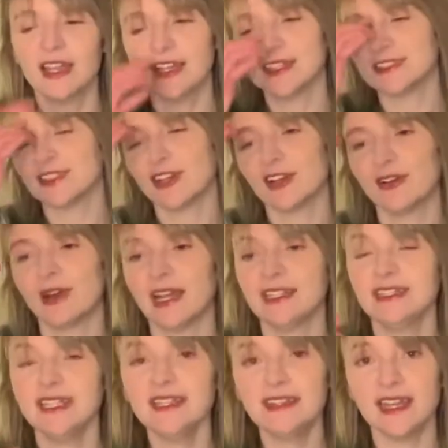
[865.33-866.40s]
So I
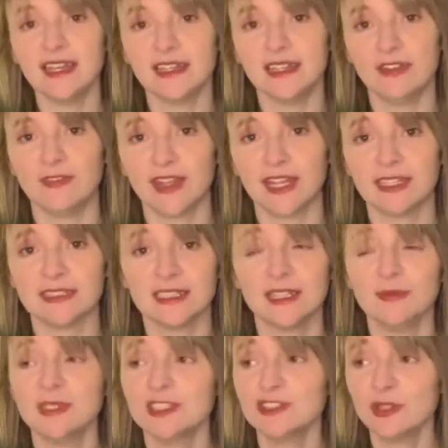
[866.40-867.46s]
did that in advance, and it
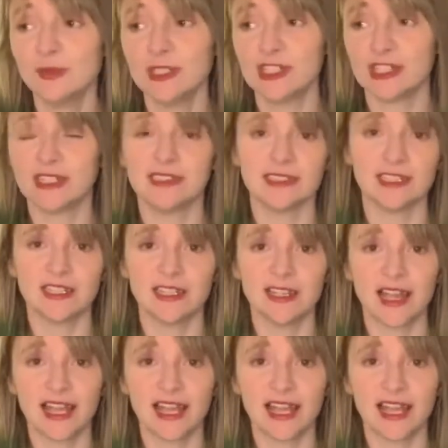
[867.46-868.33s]
was so much easier.